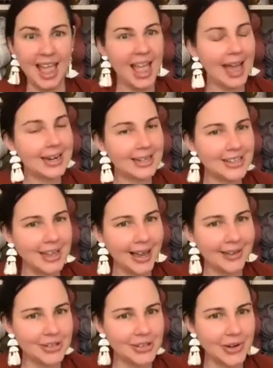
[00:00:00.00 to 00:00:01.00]
And actually,
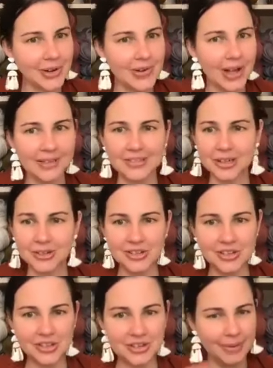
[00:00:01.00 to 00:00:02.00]
I've told
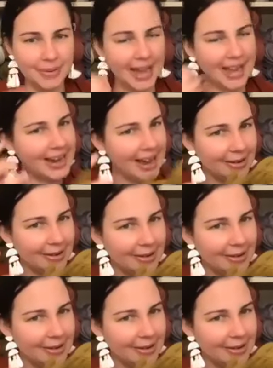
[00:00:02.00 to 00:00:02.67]
you about how